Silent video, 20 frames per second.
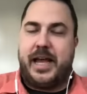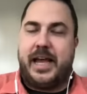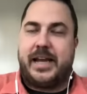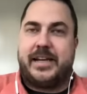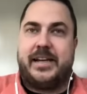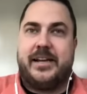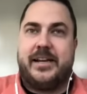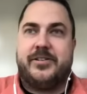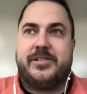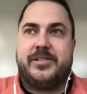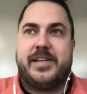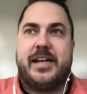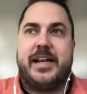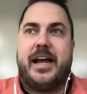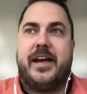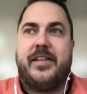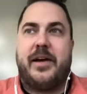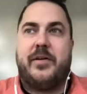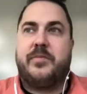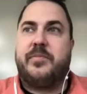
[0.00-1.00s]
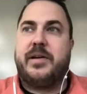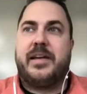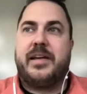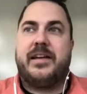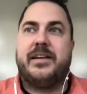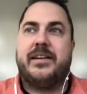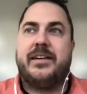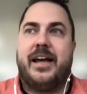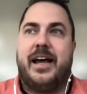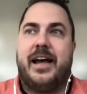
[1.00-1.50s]
I can understand how that would
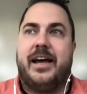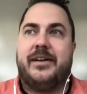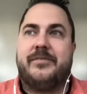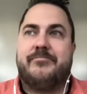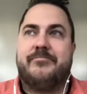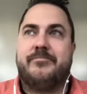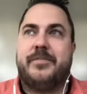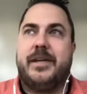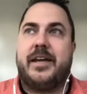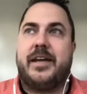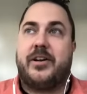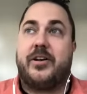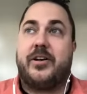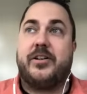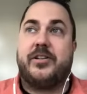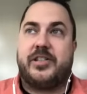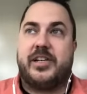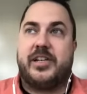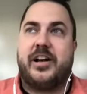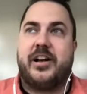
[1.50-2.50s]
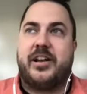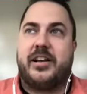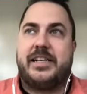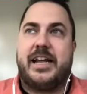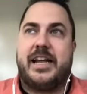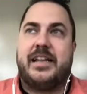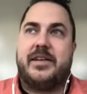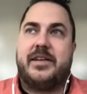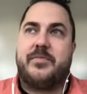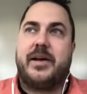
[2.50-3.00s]
be encouraging on a
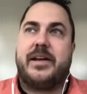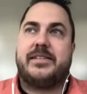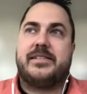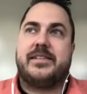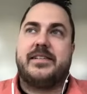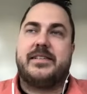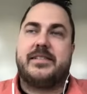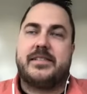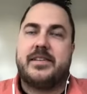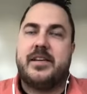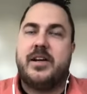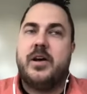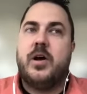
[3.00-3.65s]
daily basis.